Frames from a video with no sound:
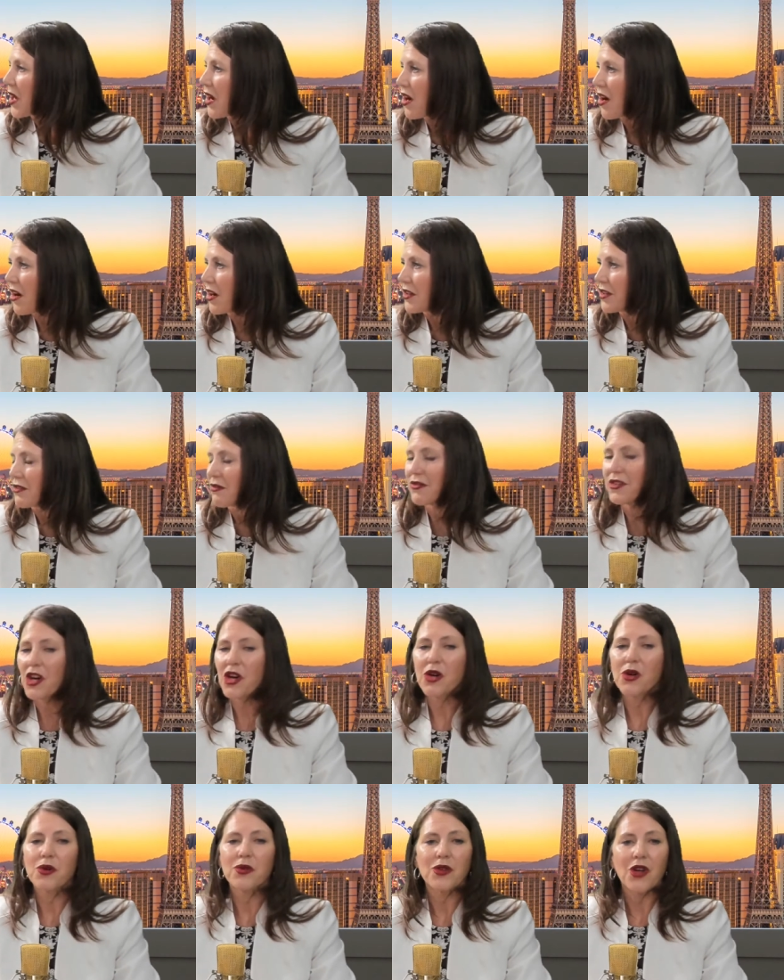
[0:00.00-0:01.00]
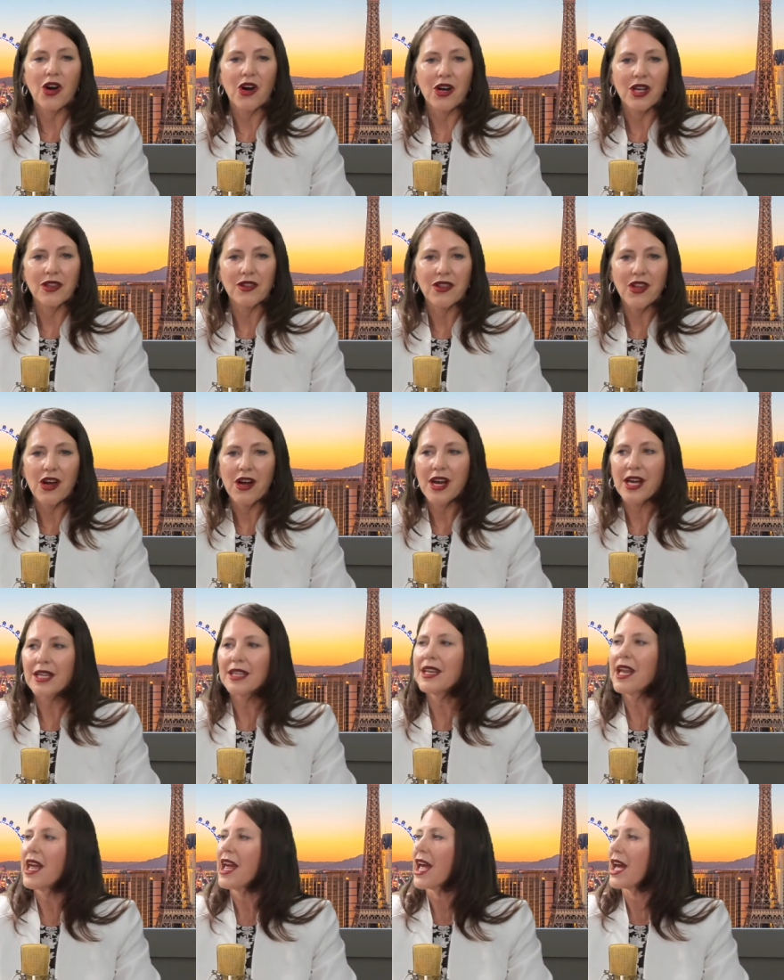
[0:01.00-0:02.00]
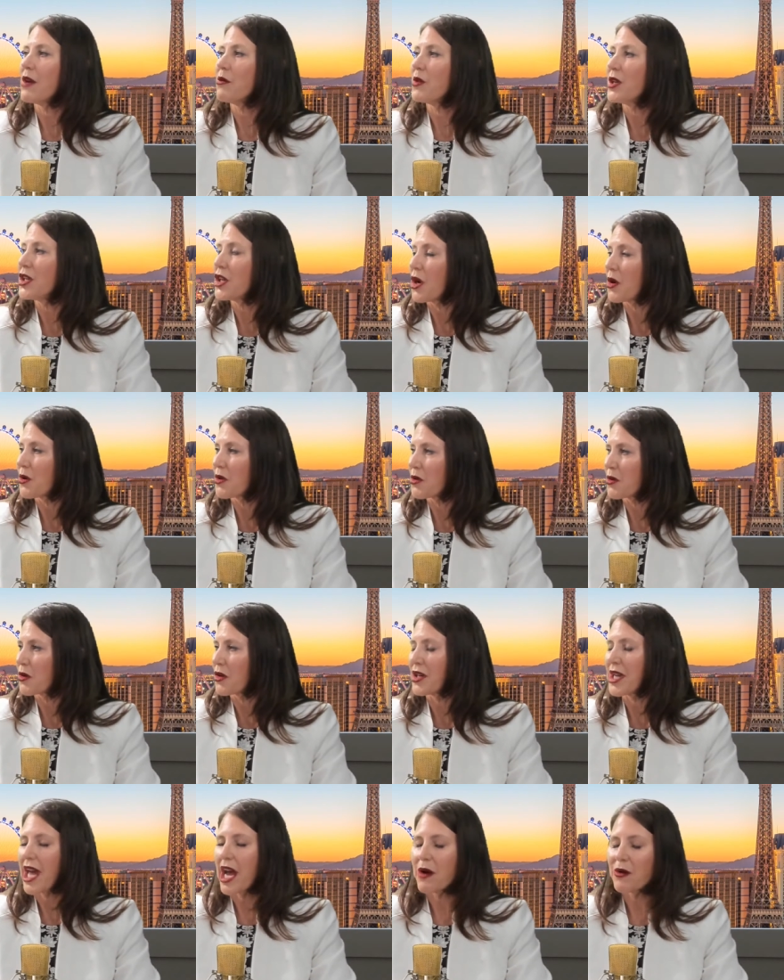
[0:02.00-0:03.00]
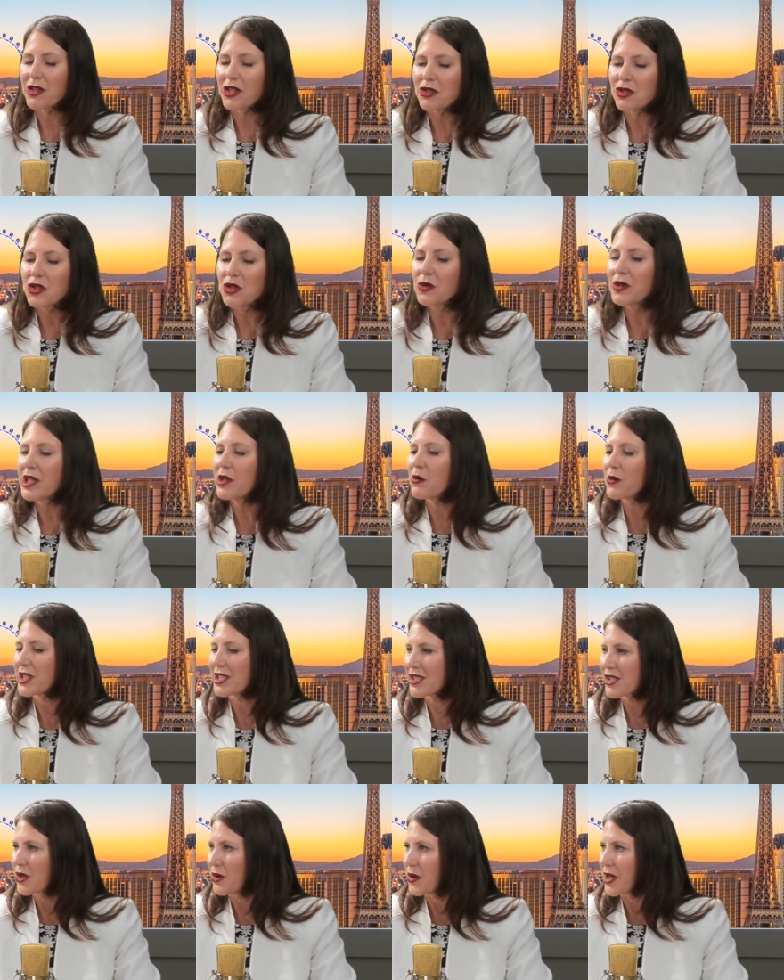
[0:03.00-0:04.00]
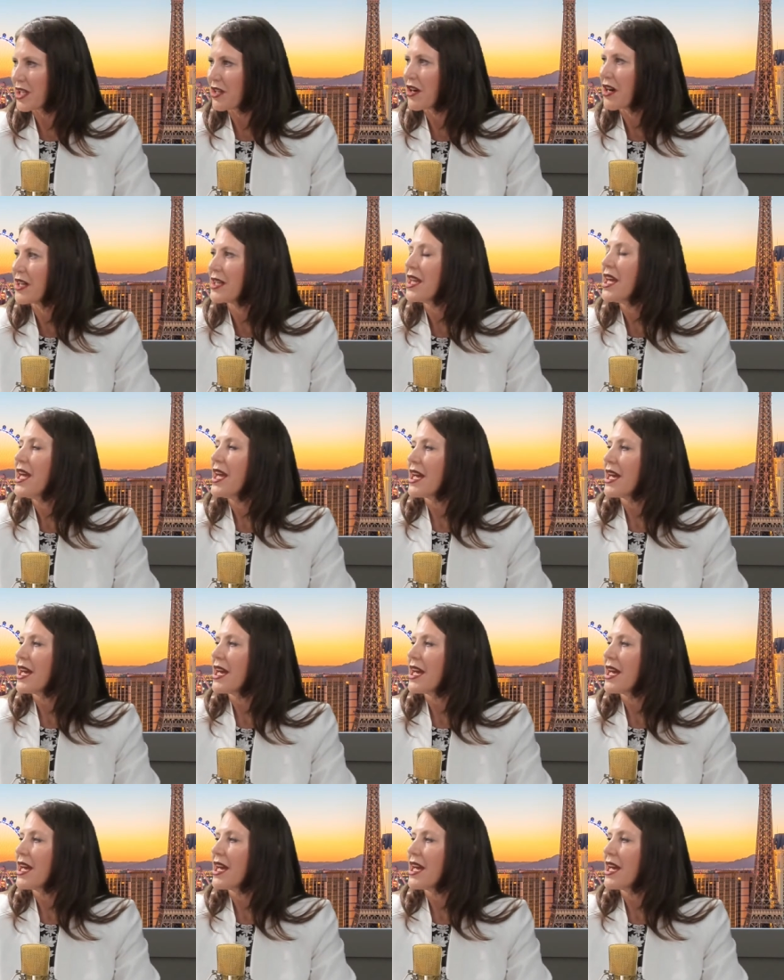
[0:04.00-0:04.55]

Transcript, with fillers: on the phone, online, and we go through it. How are you doing? What's going on?